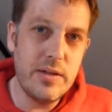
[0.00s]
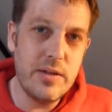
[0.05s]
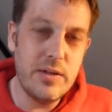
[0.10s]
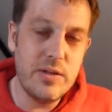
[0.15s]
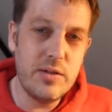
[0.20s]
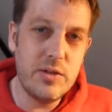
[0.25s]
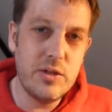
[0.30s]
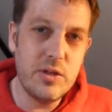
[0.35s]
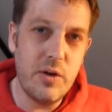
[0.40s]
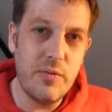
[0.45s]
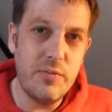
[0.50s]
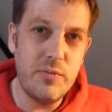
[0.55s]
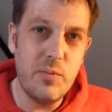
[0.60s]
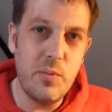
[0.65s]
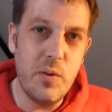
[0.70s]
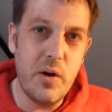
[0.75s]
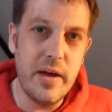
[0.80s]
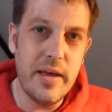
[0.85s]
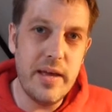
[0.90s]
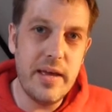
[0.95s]
soft
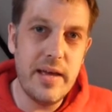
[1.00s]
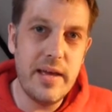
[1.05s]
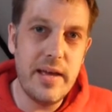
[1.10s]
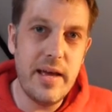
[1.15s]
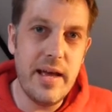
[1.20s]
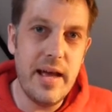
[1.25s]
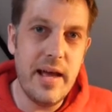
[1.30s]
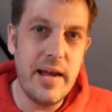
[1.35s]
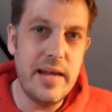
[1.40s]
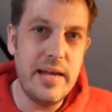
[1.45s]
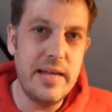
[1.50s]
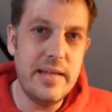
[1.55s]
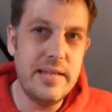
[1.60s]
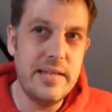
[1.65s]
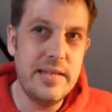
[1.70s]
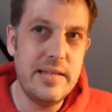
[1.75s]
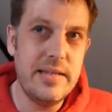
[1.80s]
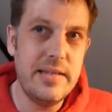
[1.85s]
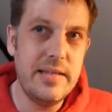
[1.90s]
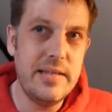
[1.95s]
white
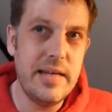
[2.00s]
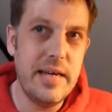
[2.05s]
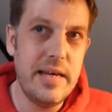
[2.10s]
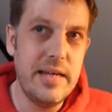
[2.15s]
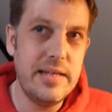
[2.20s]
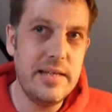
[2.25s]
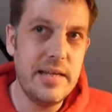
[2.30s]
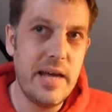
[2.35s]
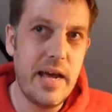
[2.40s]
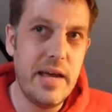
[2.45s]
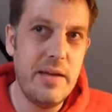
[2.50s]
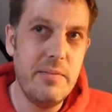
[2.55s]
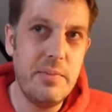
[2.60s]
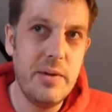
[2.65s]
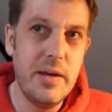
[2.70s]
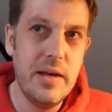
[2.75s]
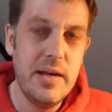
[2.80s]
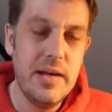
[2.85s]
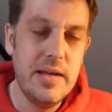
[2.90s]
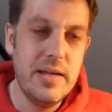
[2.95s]
LED tape
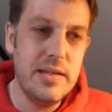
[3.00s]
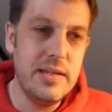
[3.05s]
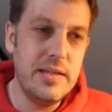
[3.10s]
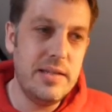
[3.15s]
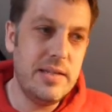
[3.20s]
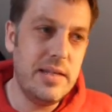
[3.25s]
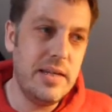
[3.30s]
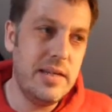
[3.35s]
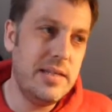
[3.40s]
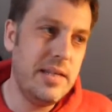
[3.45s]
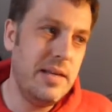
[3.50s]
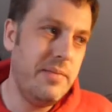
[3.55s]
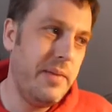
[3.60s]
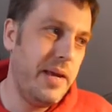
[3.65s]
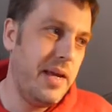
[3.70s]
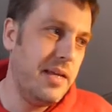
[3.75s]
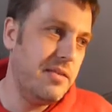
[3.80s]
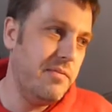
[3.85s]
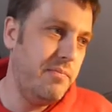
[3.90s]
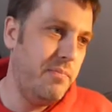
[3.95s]
and 16
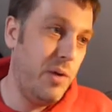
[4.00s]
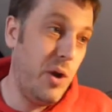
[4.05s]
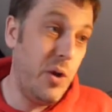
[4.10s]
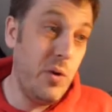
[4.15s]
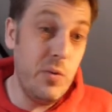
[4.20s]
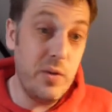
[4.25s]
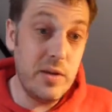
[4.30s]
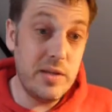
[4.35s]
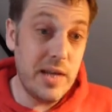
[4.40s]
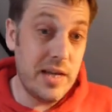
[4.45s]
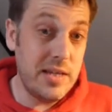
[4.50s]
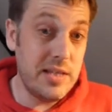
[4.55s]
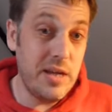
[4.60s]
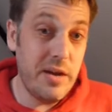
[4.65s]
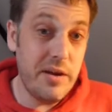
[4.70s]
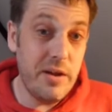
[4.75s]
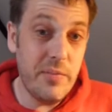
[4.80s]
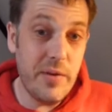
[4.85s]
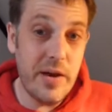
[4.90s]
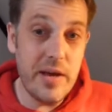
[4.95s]
metres of blue, because that's the
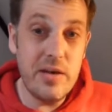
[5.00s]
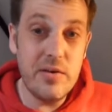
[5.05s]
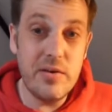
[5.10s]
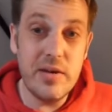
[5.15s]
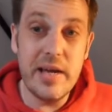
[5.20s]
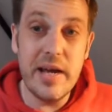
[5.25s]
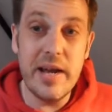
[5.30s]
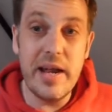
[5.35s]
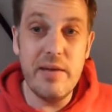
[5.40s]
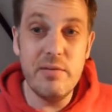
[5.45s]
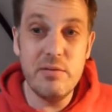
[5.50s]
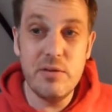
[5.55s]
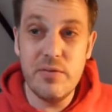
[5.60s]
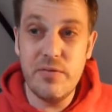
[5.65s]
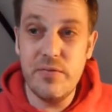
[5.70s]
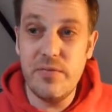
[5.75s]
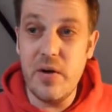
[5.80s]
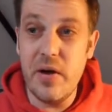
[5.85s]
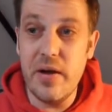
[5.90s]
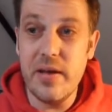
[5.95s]
only way you could get it. It was
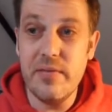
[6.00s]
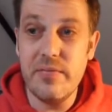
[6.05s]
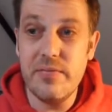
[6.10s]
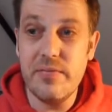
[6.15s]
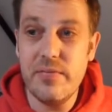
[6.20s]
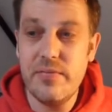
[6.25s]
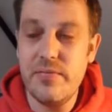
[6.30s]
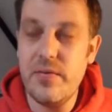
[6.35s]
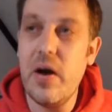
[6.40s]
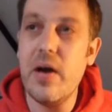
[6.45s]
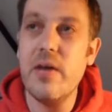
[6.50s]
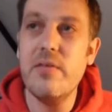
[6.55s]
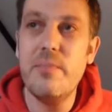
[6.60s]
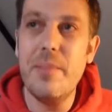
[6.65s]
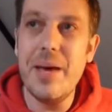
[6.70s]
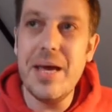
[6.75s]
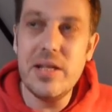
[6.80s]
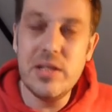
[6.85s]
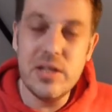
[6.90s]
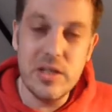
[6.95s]
5
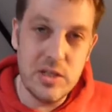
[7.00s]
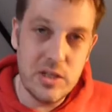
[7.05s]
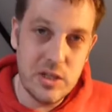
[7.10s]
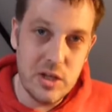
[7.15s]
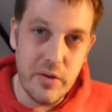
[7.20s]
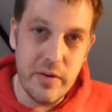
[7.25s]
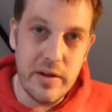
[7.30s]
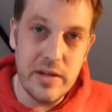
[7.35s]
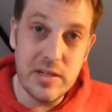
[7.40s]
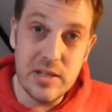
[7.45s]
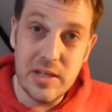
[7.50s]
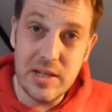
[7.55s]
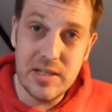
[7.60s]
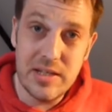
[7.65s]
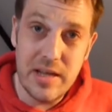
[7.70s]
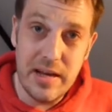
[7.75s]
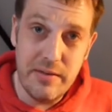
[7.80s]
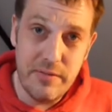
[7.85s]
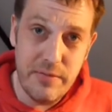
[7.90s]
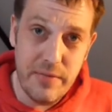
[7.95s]
metres, sorry,
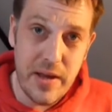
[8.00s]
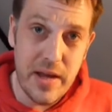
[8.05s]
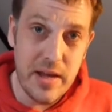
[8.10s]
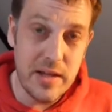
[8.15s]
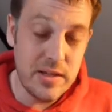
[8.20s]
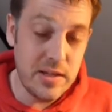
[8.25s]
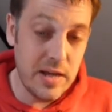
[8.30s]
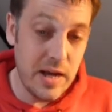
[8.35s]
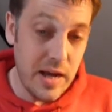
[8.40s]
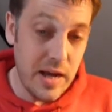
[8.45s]
16 feet.